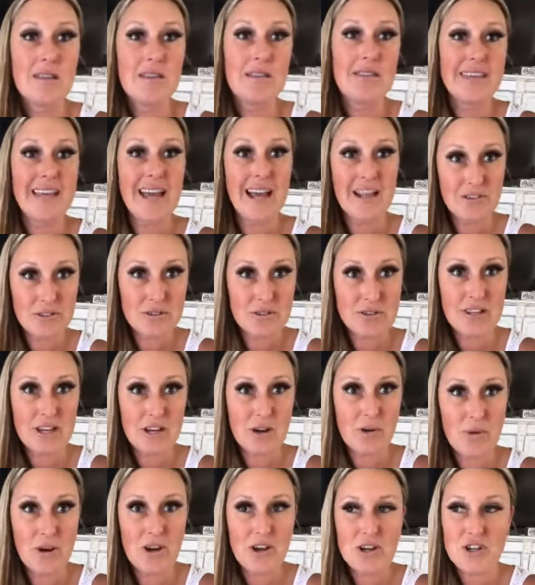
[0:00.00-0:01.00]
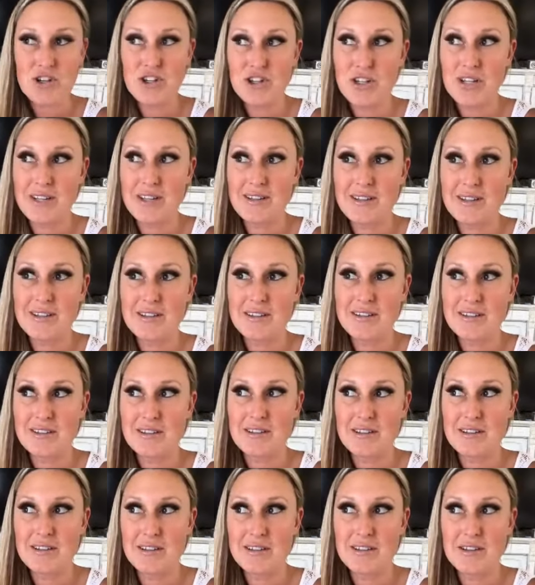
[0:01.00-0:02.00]
the answer to that question is
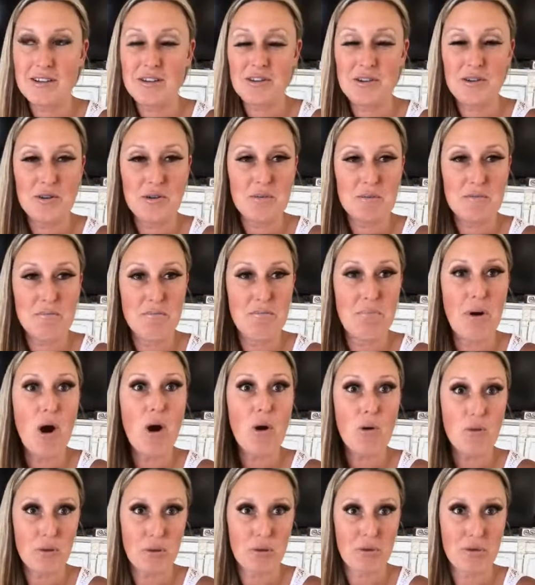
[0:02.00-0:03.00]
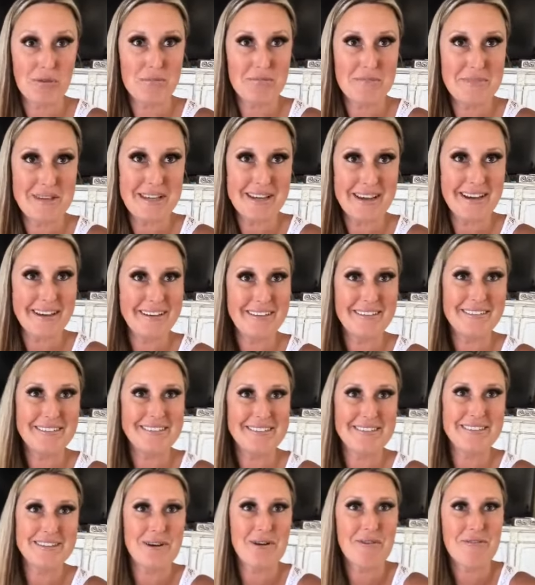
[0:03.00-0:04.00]
both, Mia.
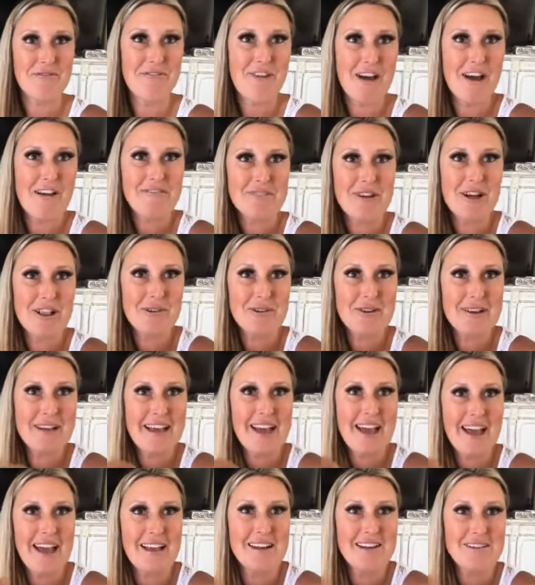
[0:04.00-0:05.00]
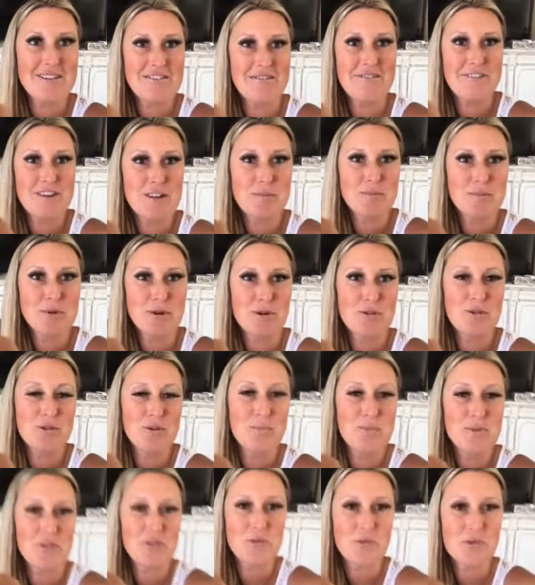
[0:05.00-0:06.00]
So five dollar a day ad to a Facebook
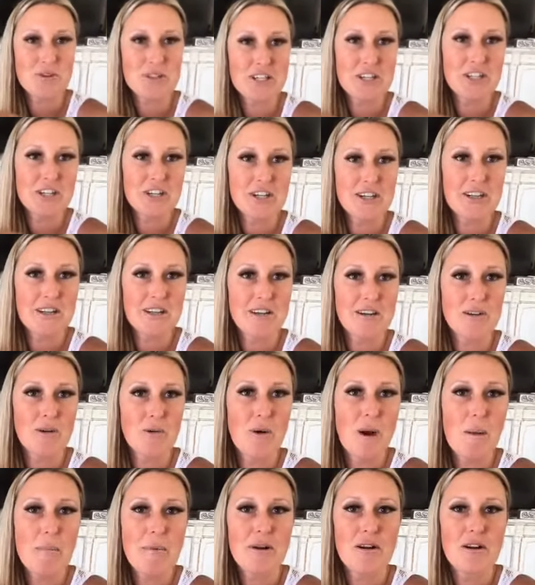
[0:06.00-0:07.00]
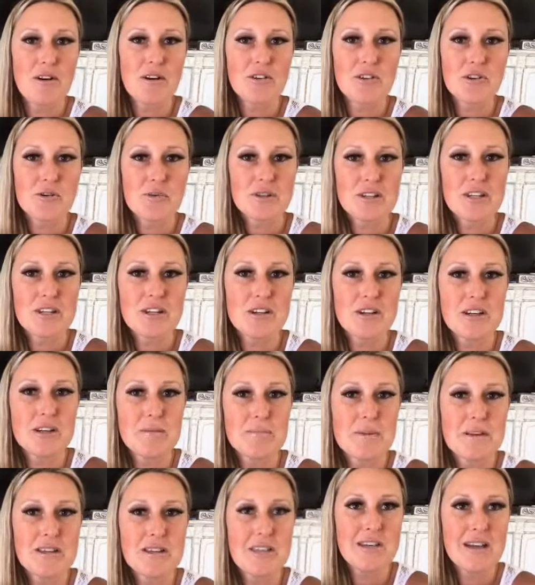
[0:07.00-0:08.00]
group is really good. Webinars are really good,
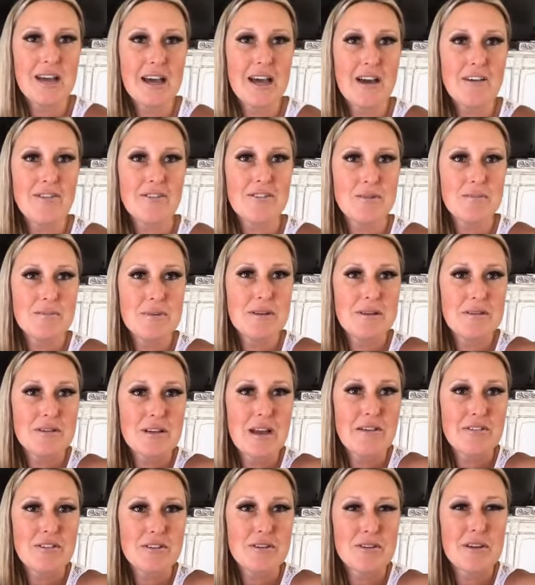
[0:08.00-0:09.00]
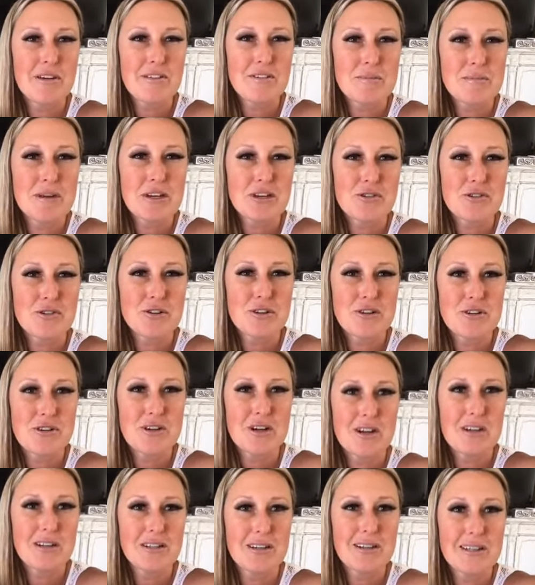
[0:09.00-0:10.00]
but you have to be you have to, you have to make sure that you're
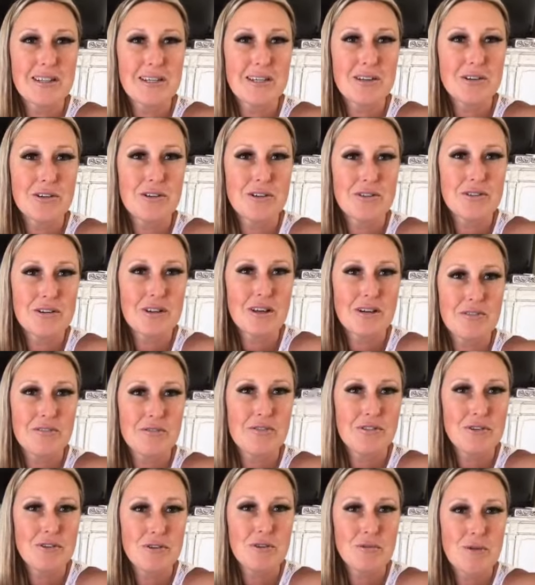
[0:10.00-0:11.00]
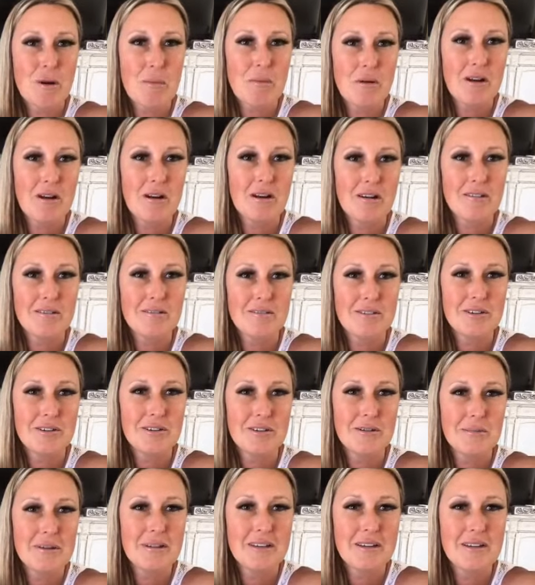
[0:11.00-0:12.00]
not going to kill yourself if you do a webinar. You know what
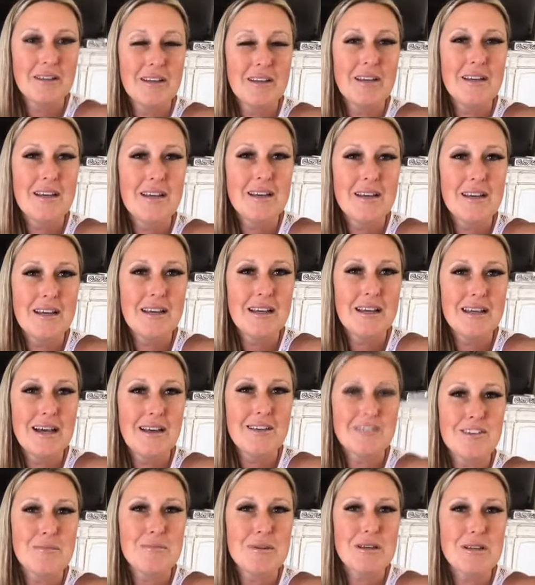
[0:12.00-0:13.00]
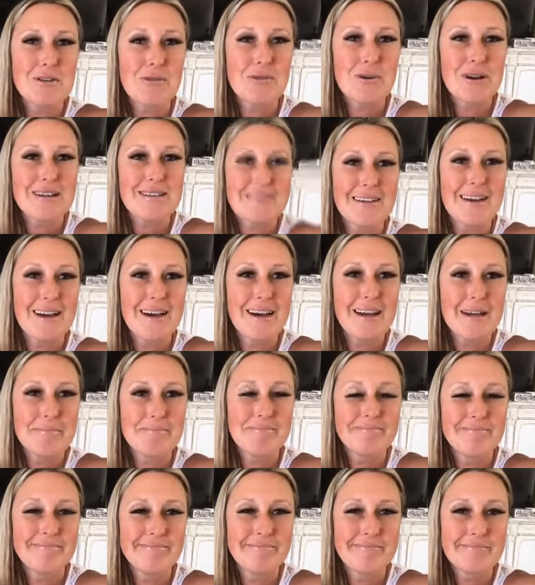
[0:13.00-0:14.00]
I mean? It has to be at the right time.